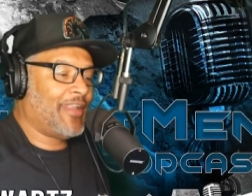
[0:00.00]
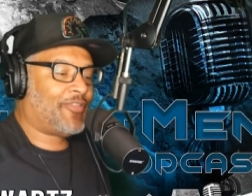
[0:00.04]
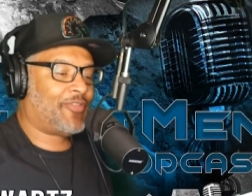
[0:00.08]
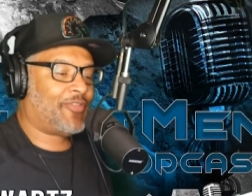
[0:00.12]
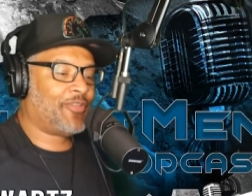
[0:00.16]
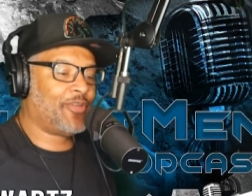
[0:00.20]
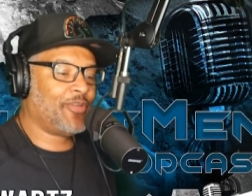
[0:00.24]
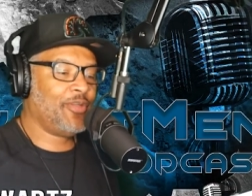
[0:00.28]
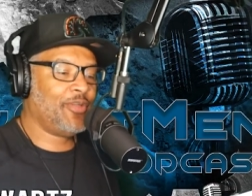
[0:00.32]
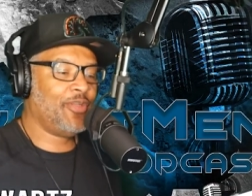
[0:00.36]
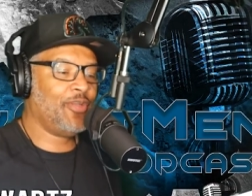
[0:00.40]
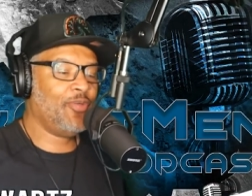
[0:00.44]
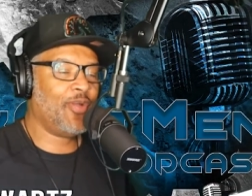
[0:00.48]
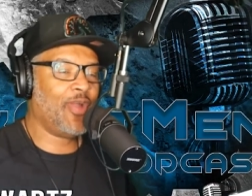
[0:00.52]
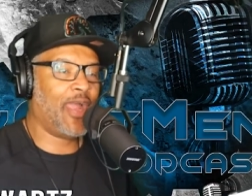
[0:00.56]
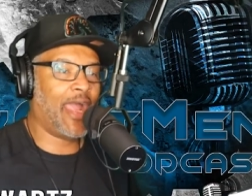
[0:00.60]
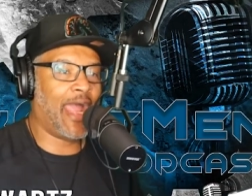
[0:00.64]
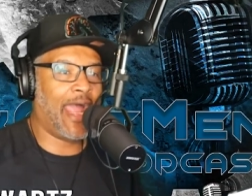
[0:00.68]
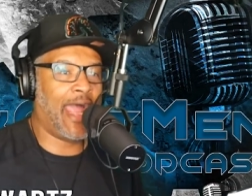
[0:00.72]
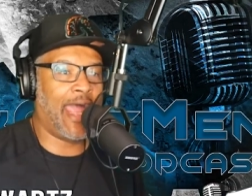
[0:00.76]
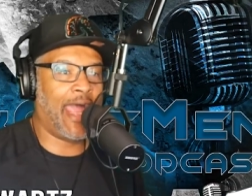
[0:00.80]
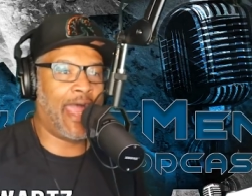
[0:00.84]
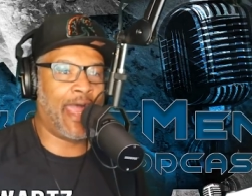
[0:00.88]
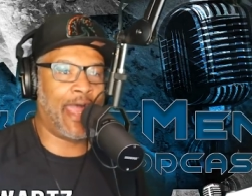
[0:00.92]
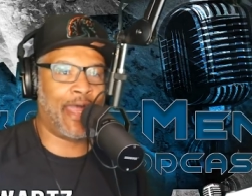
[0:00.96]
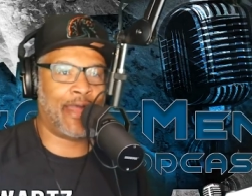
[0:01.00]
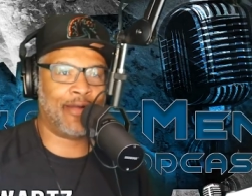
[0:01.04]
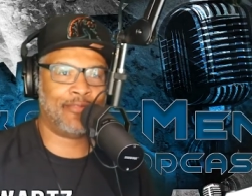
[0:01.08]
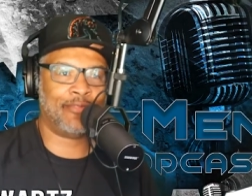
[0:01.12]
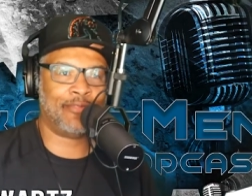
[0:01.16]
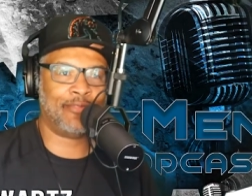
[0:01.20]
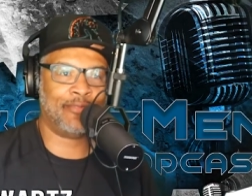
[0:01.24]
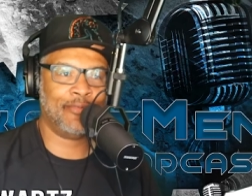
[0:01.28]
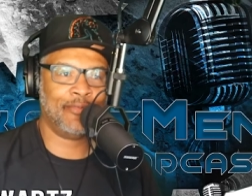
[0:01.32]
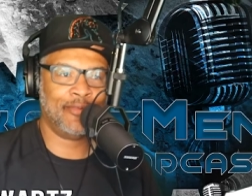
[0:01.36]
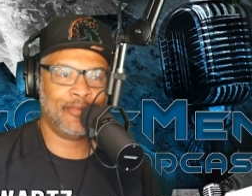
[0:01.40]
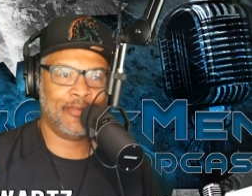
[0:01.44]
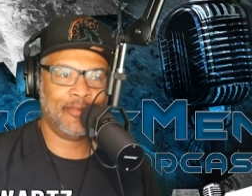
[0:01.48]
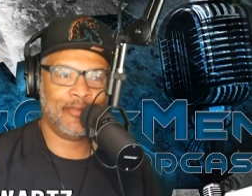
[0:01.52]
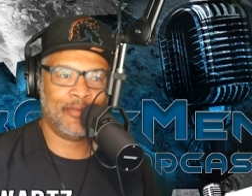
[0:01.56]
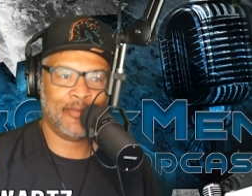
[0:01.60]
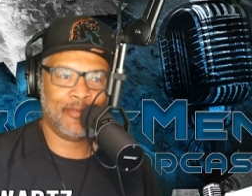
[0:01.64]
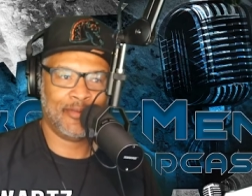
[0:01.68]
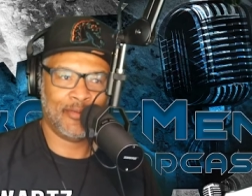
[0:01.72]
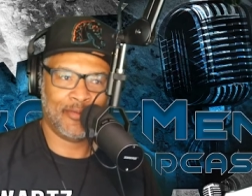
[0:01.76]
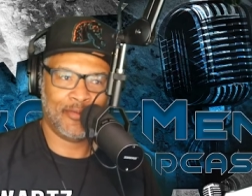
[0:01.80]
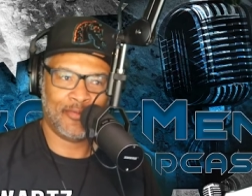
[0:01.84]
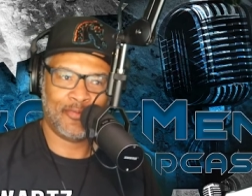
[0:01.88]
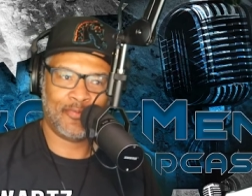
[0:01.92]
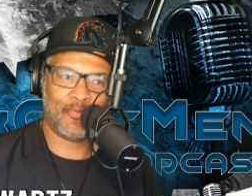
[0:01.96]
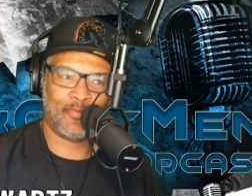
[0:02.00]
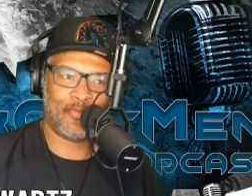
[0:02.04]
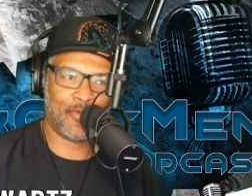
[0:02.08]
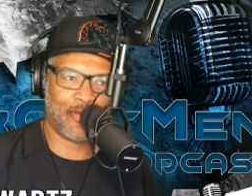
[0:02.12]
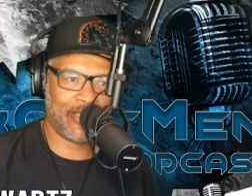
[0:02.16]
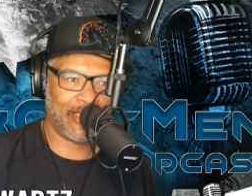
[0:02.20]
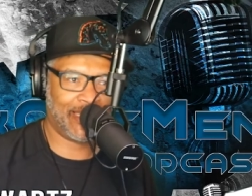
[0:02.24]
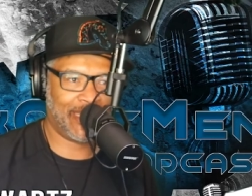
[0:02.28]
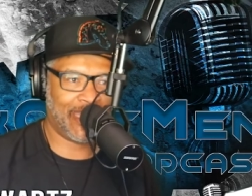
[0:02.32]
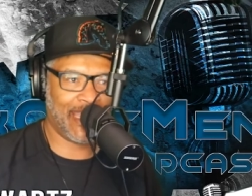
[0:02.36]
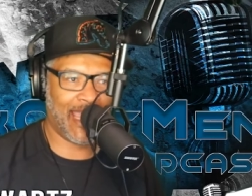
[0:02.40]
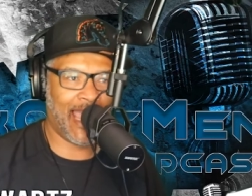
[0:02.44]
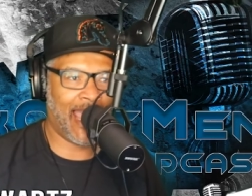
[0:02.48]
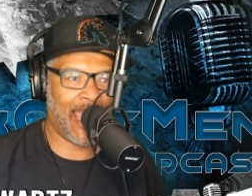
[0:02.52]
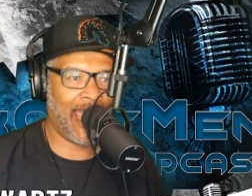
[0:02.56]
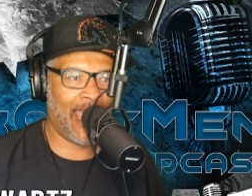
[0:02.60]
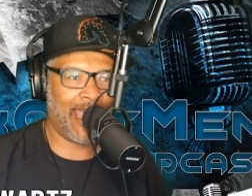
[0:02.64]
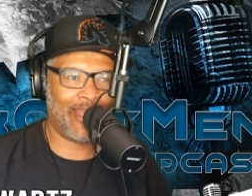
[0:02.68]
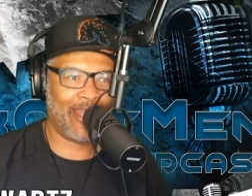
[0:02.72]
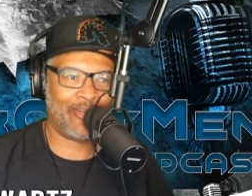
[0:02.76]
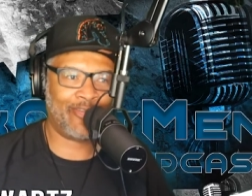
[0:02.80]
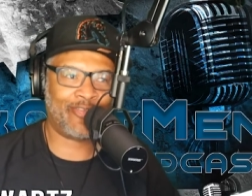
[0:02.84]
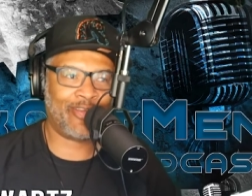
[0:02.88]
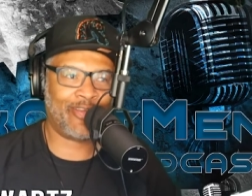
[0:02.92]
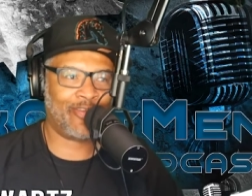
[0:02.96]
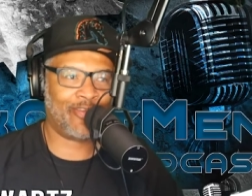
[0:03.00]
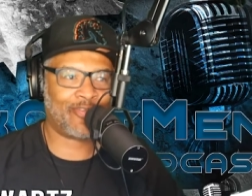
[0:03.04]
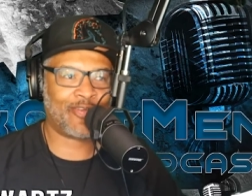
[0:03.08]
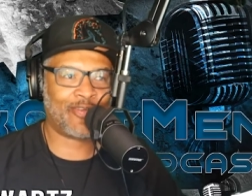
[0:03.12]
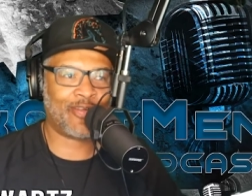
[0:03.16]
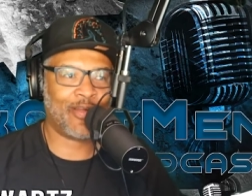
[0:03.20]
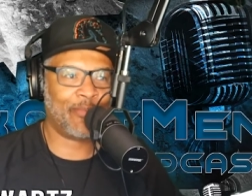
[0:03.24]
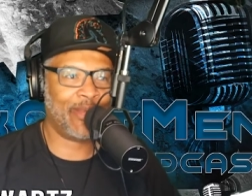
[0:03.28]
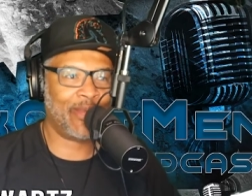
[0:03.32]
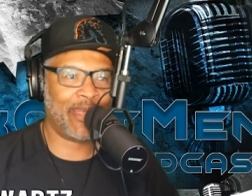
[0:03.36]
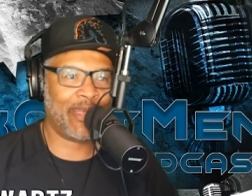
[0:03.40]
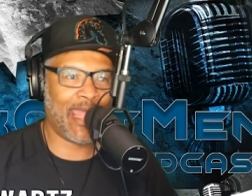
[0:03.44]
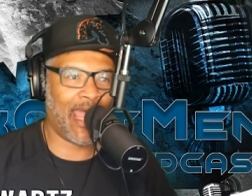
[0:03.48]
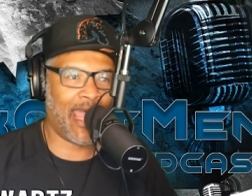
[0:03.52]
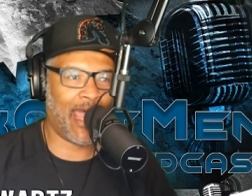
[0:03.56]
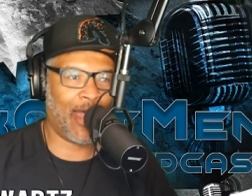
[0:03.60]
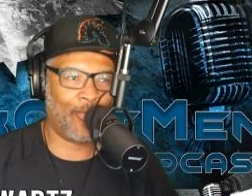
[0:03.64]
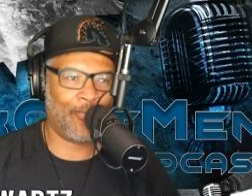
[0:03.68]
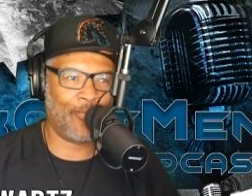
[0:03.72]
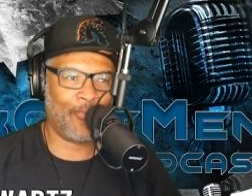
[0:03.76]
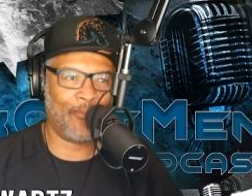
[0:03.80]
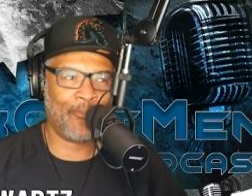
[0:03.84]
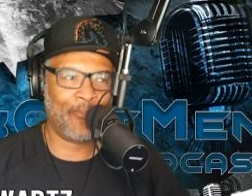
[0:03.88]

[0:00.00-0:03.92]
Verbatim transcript: do you have for the guys that's coming out,